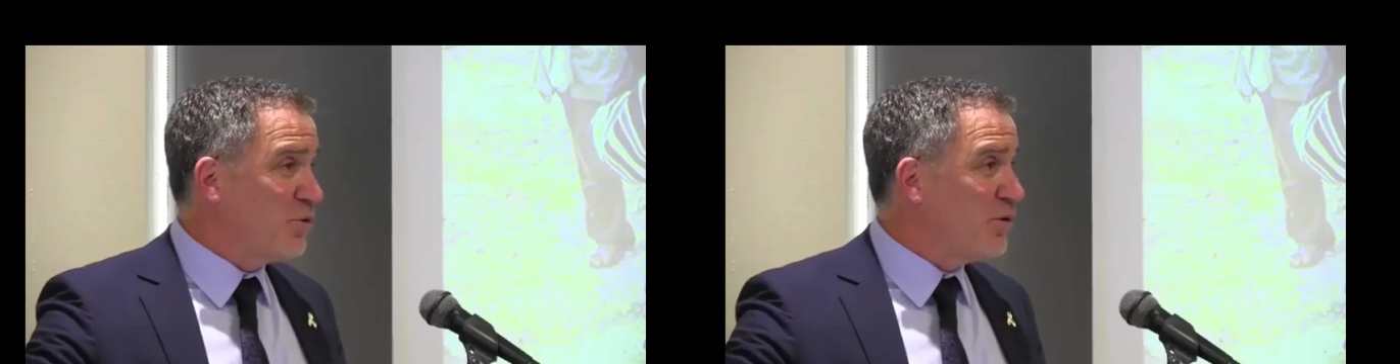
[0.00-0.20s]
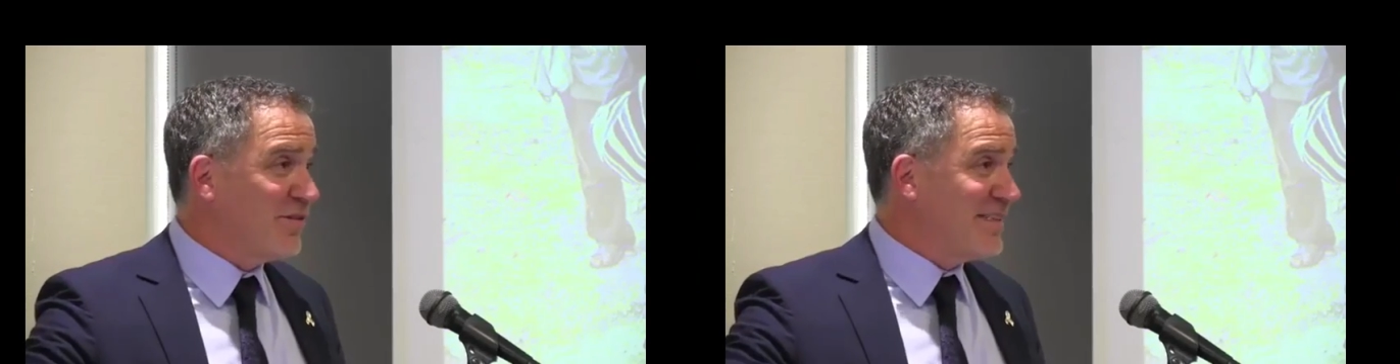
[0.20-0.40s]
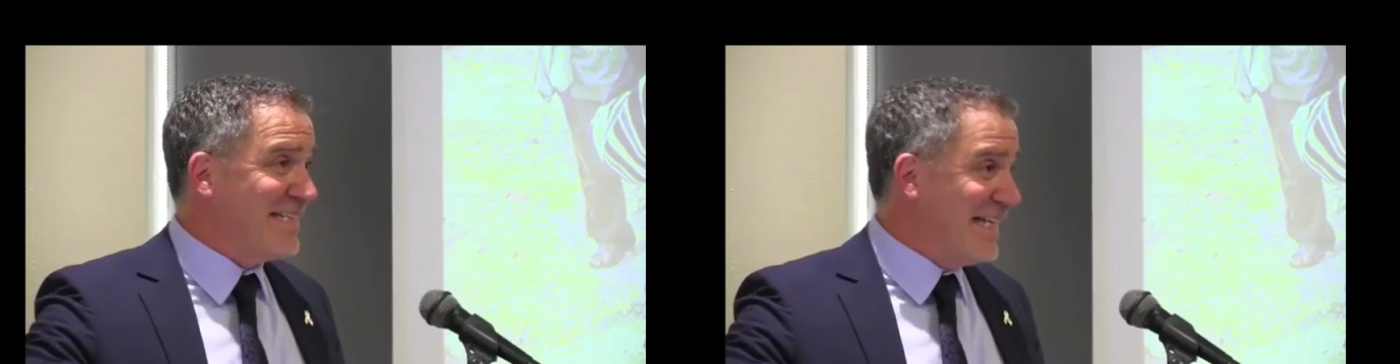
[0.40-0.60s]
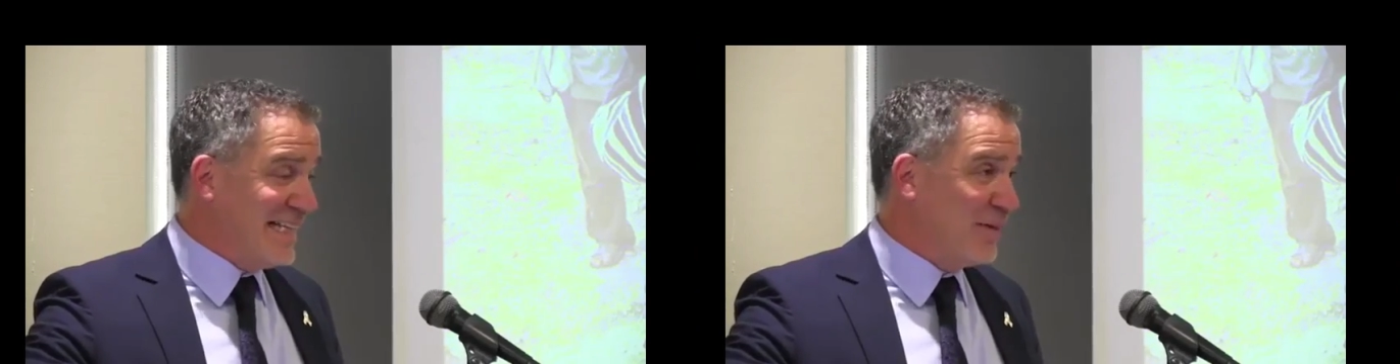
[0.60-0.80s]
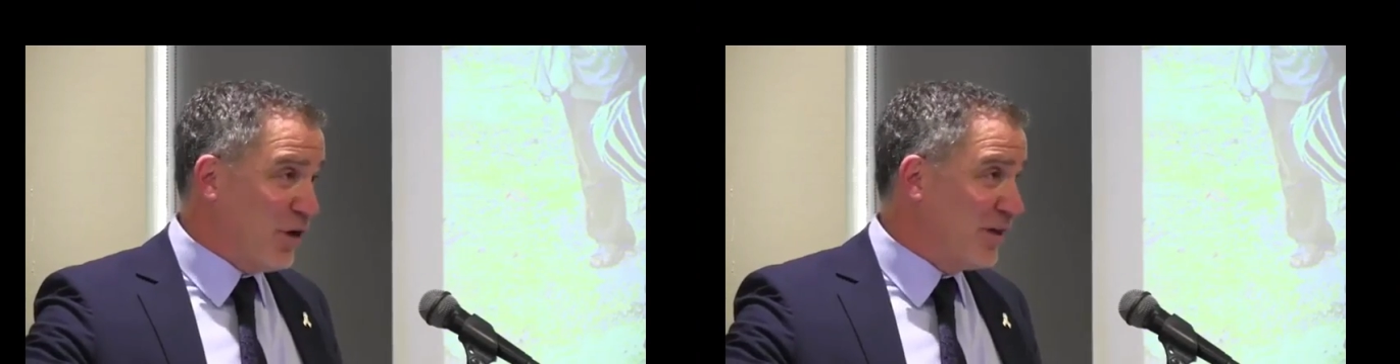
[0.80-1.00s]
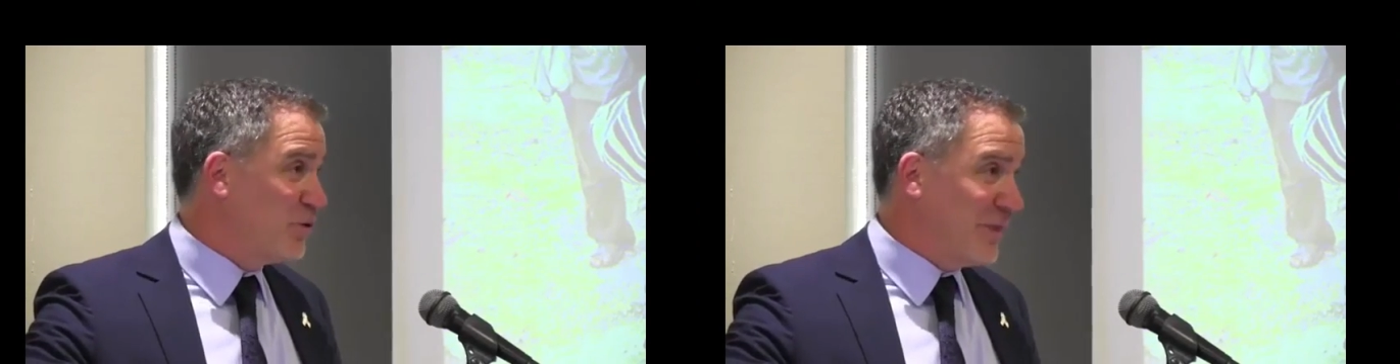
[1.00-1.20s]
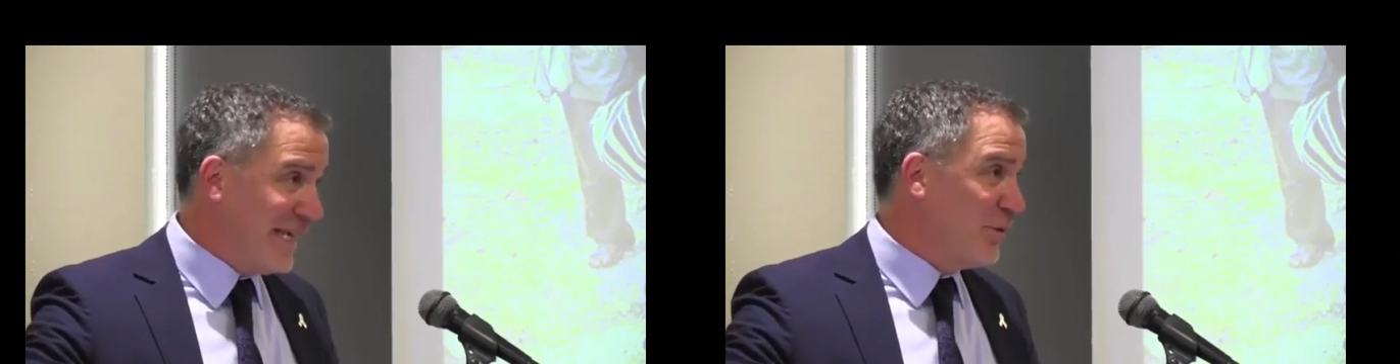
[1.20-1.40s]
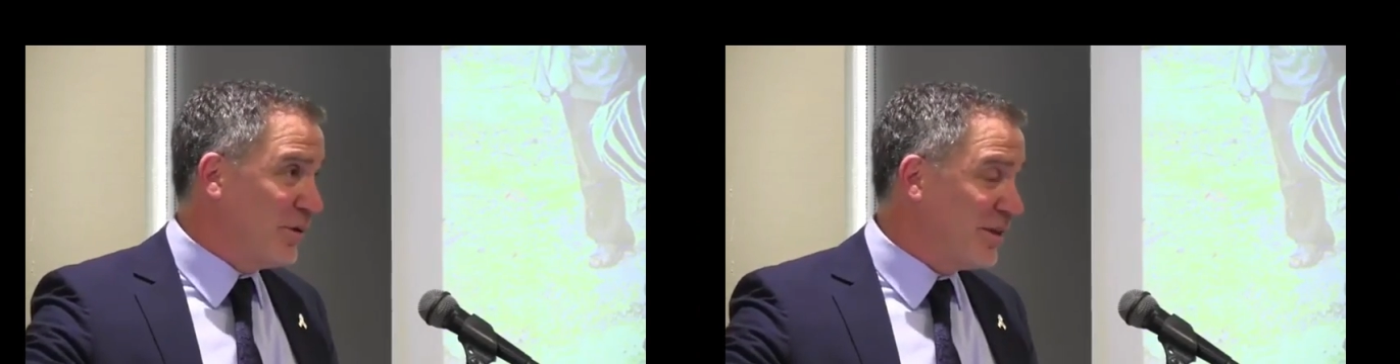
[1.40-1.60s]
who never did anything wrong to
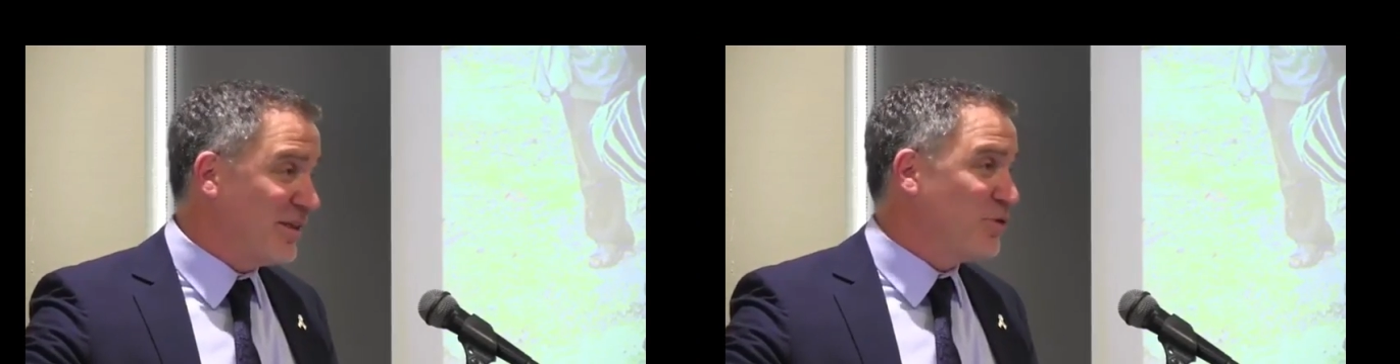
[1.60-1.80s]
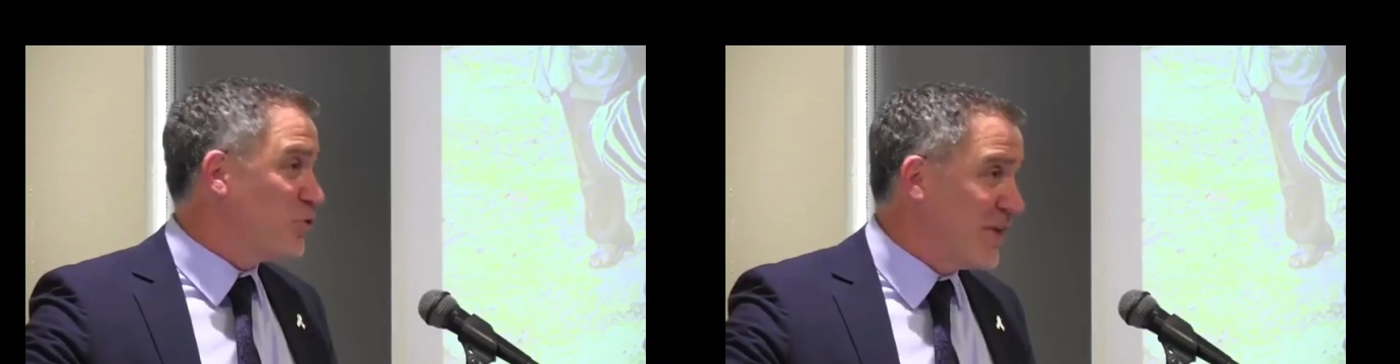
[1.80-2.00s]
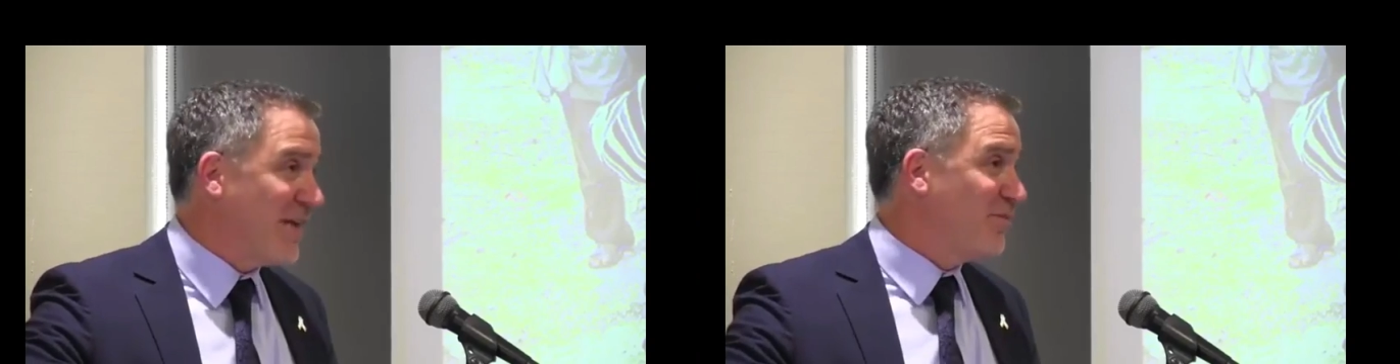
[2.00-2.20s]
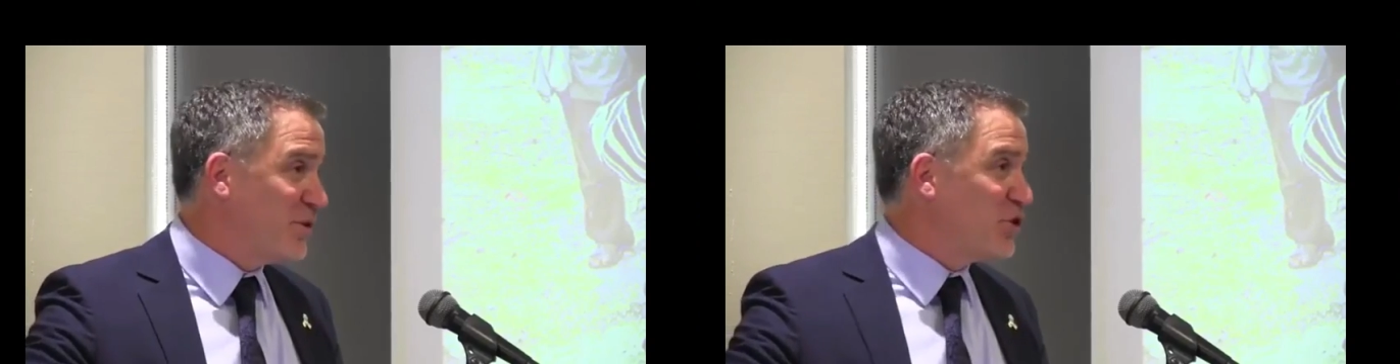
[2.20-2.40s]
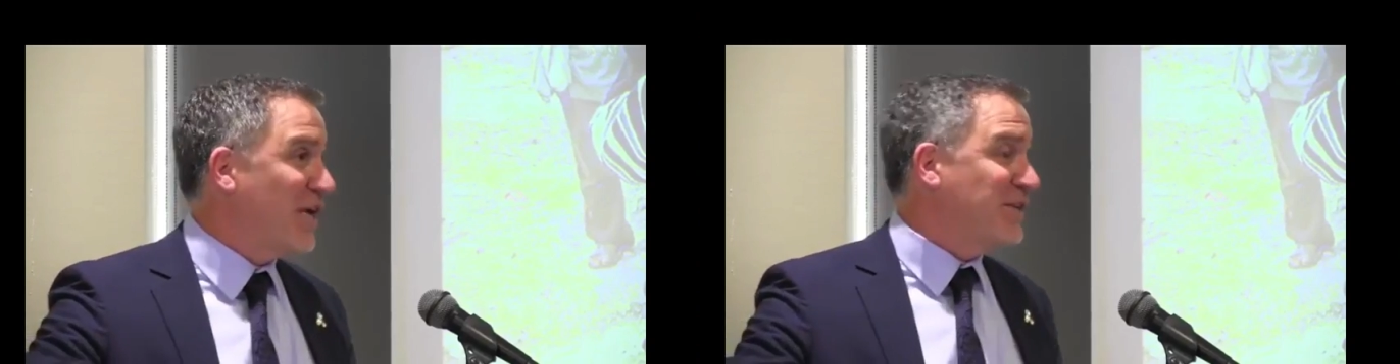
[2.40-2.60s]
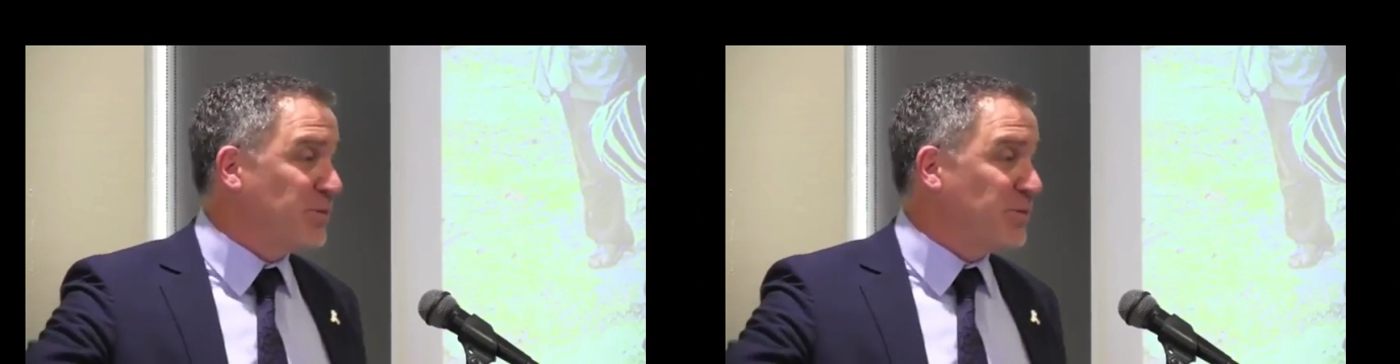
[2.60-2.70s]
begin with and should not have been shot